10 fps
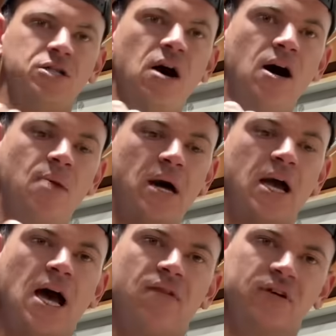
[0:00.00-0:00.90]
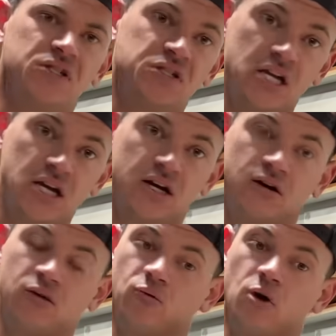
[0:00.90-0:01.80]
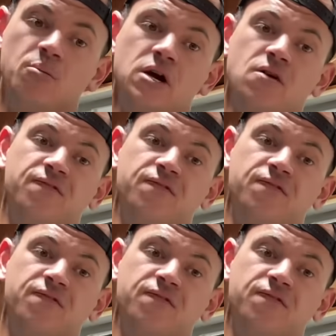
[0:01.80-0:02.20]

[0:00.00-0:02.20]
top, I have a SIG Romeo